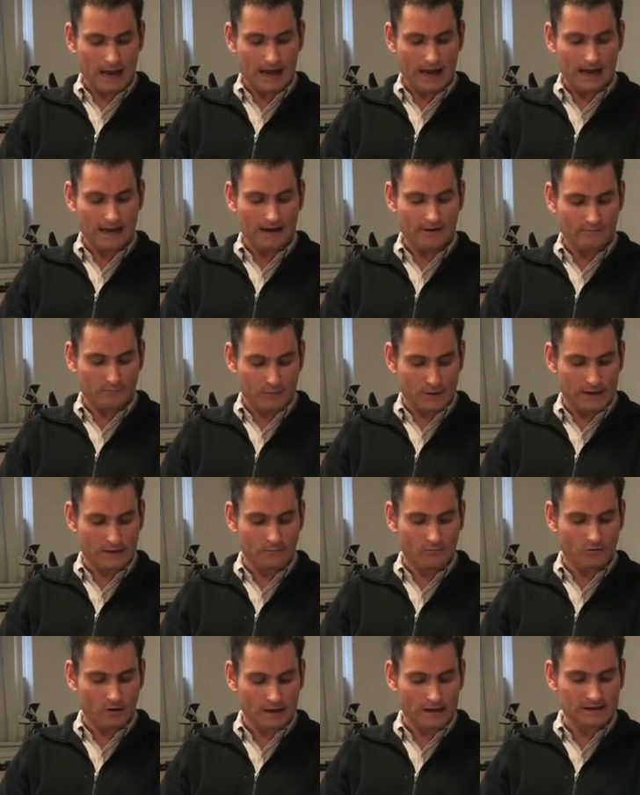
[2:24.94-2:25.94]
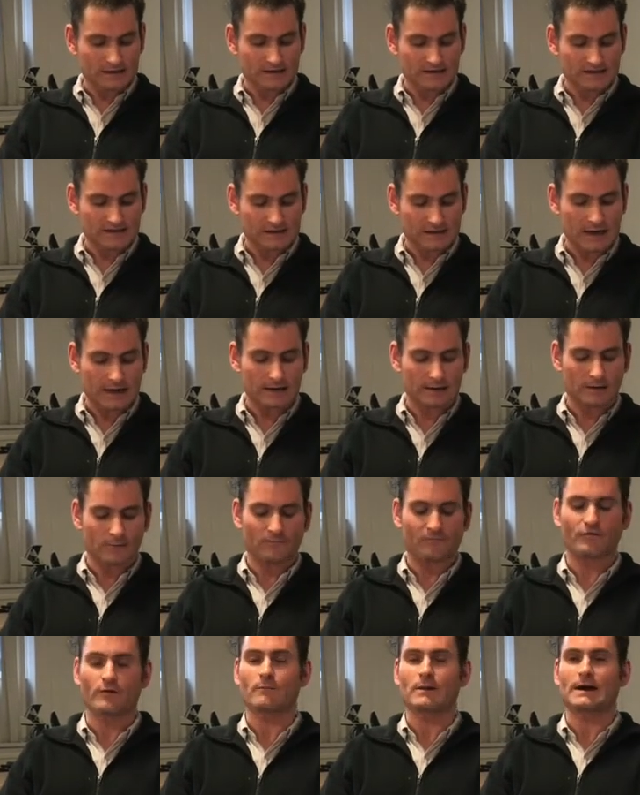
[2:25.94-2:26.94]
I have been willing to stand
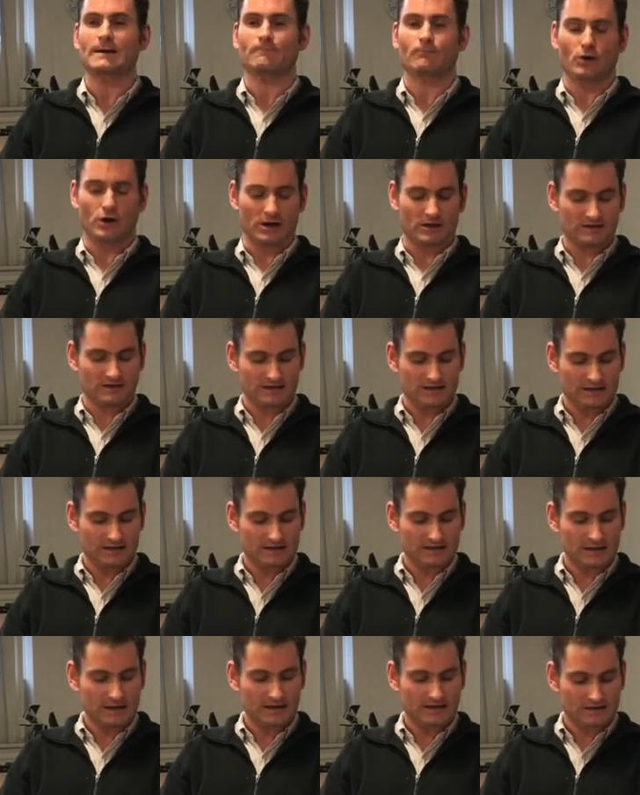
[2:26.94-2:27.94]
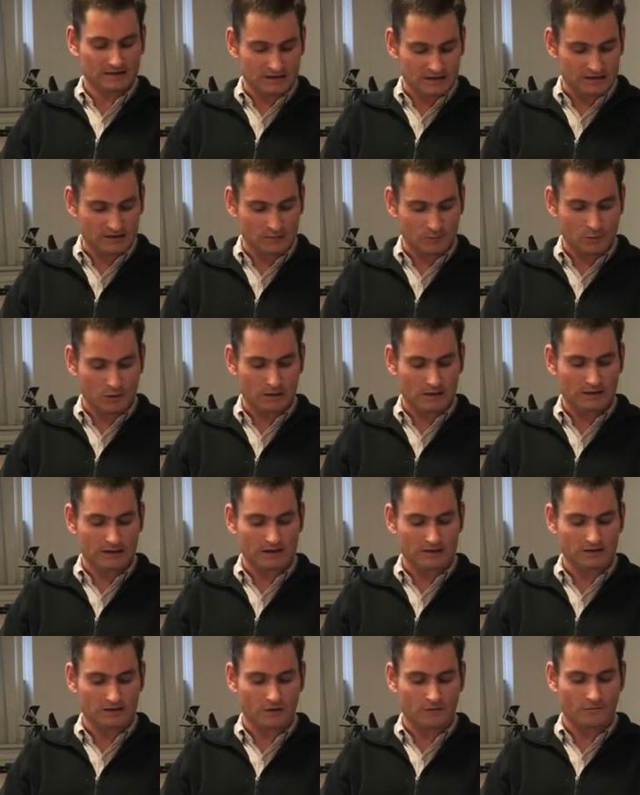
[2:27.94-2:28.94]
up for my policies as
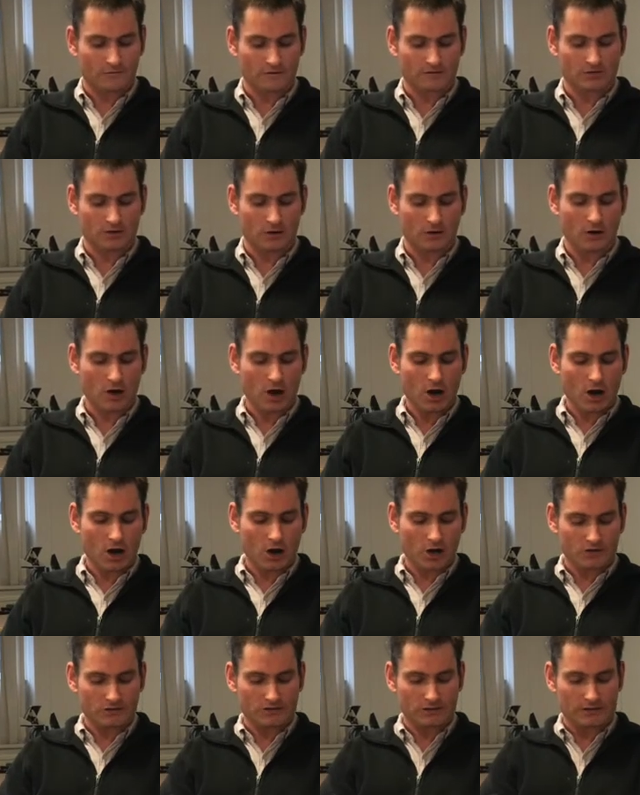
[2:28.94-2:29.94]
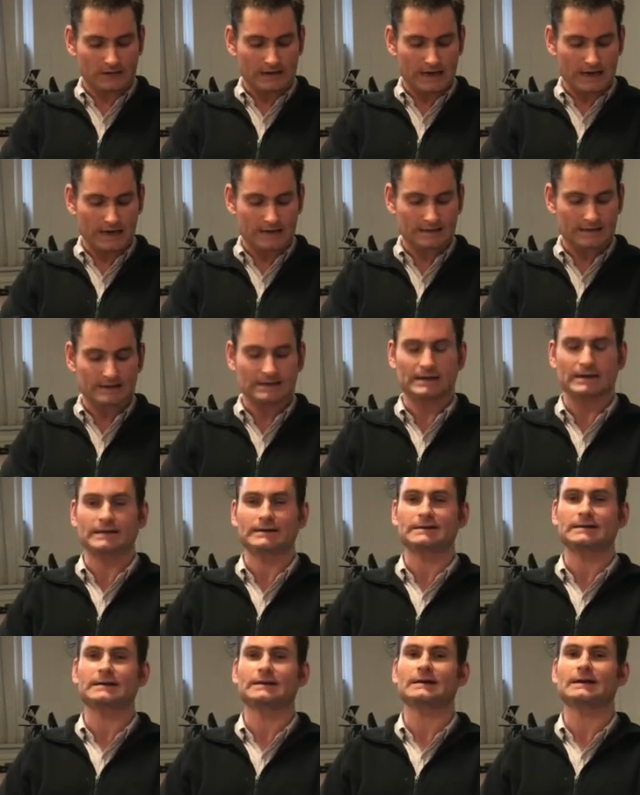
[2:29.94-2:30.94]
disabilities officer or as a
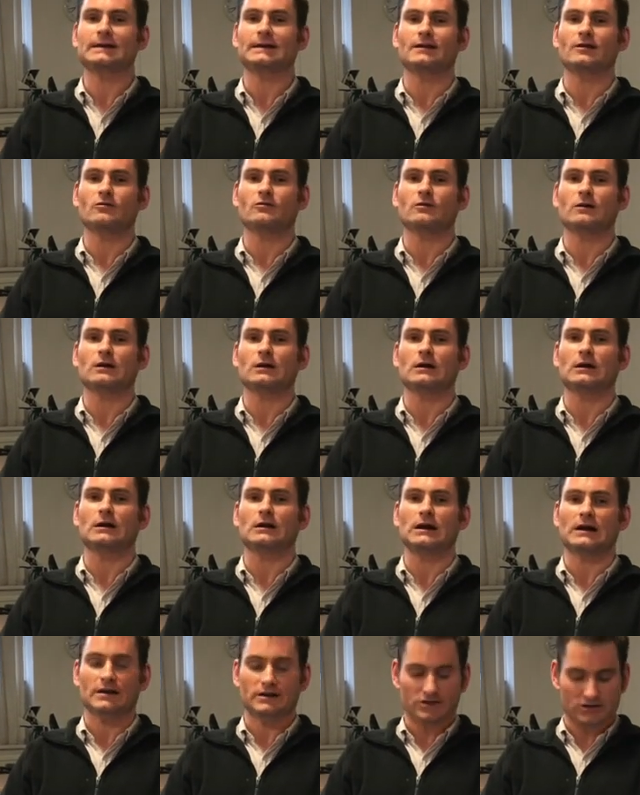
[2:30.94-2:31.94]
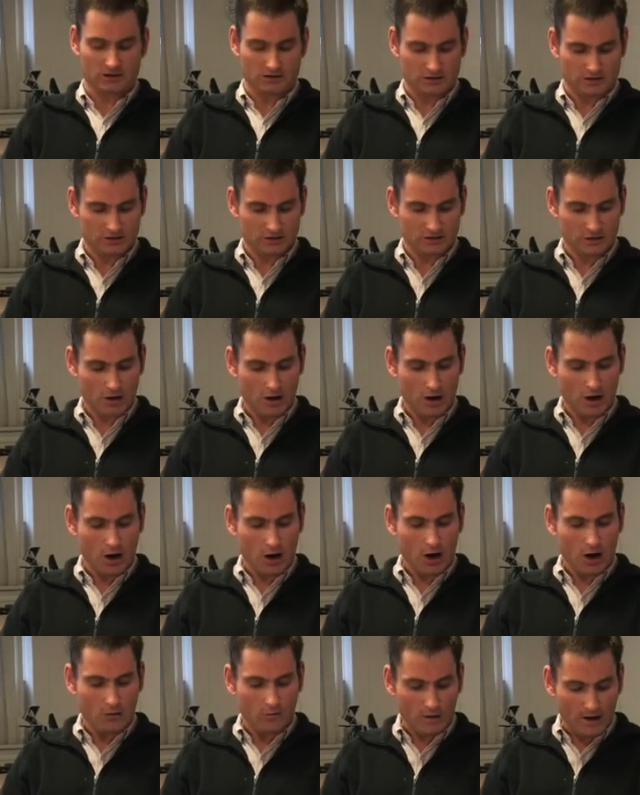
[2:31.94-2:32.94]
candidate in local elections.
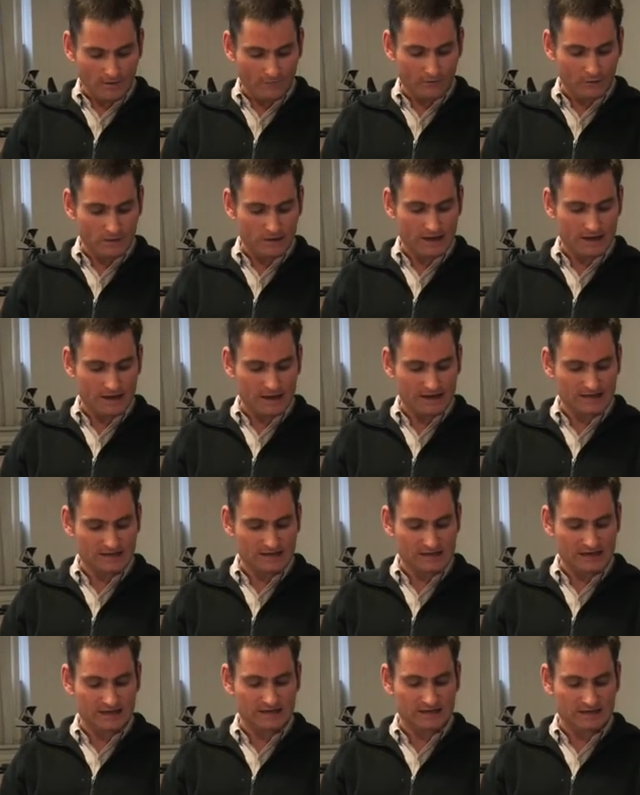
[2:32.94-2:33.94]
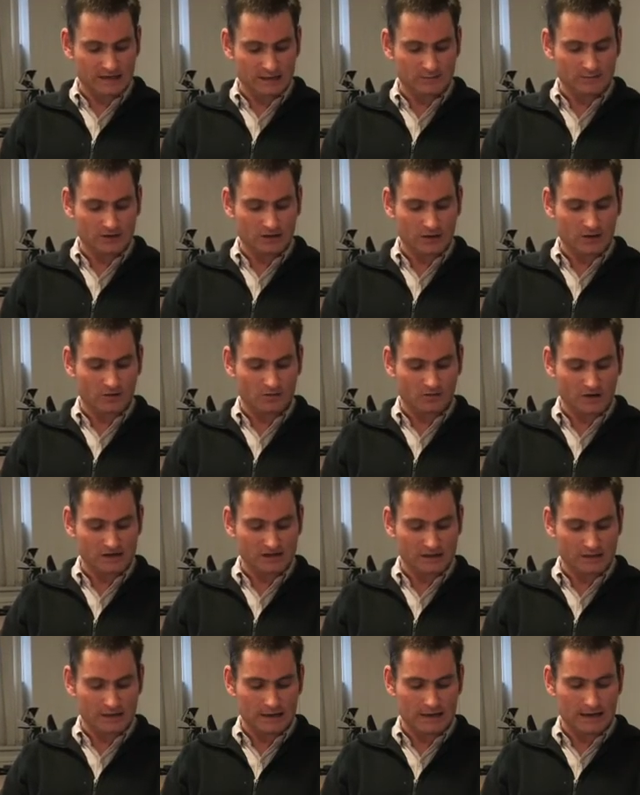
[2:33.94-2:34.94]
However, the EC seems
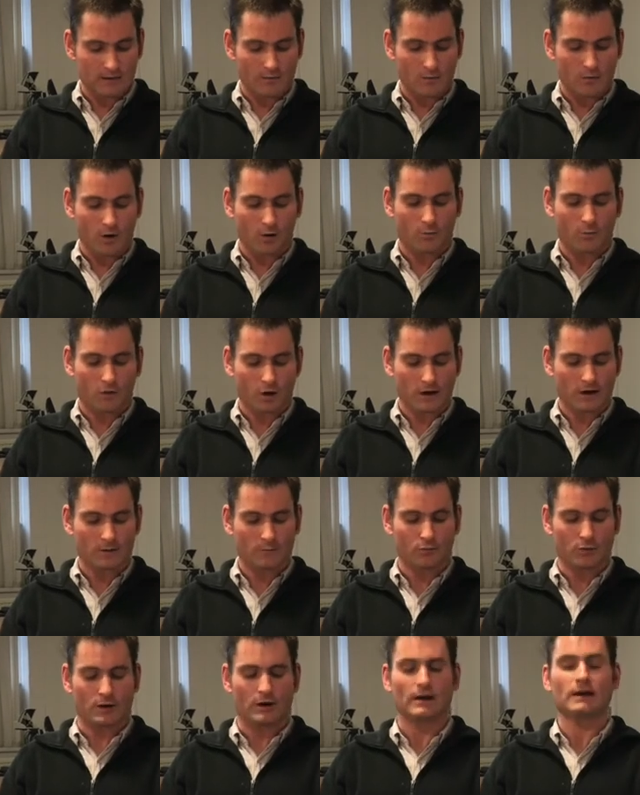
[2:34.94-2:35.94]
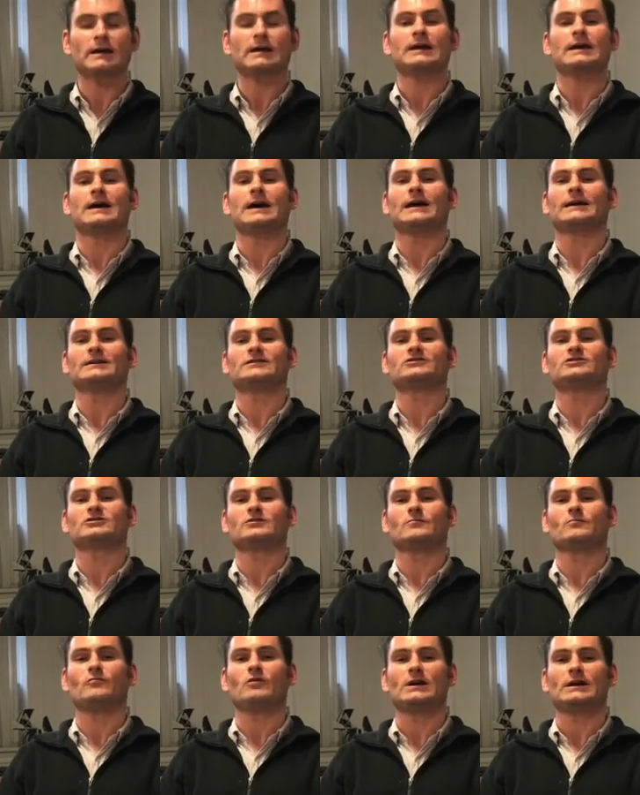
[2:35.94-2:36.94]
increasingly unworkable and in
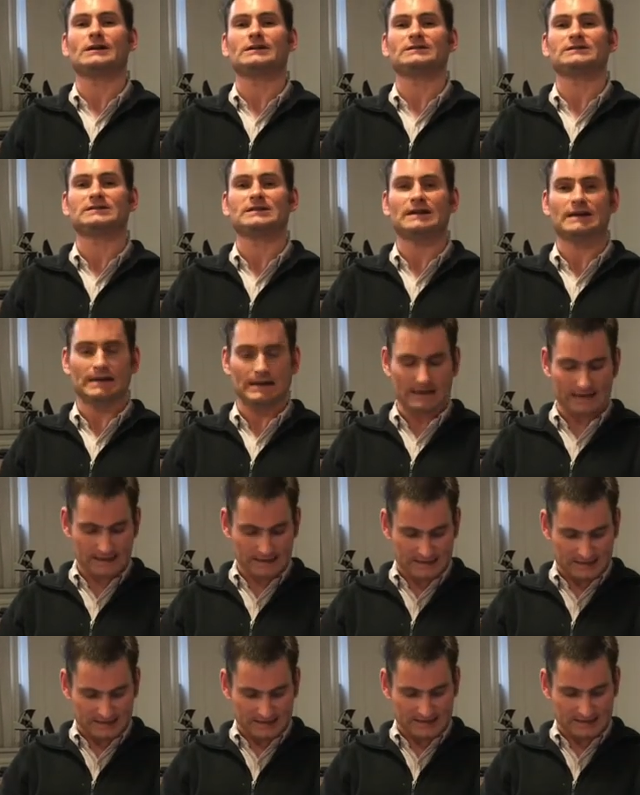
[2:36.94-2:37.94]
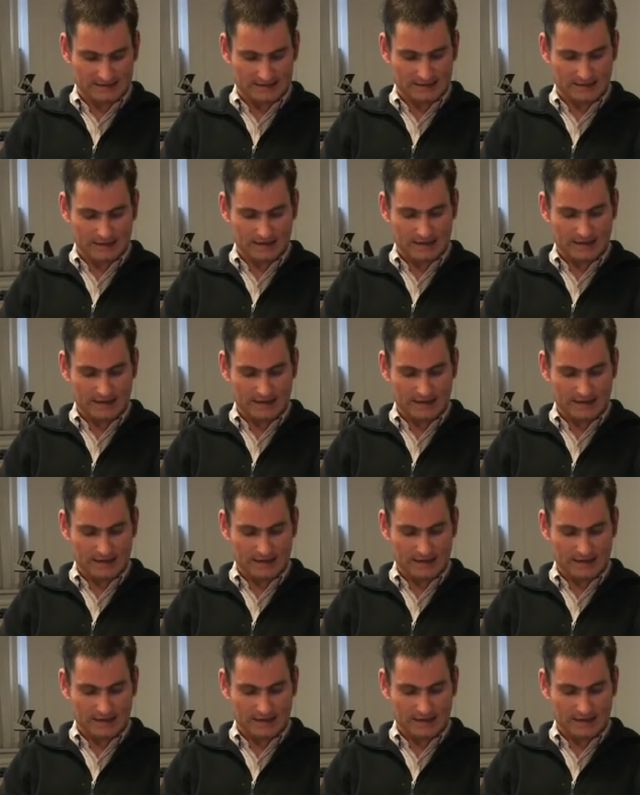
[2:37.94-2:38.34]
some ways elitist.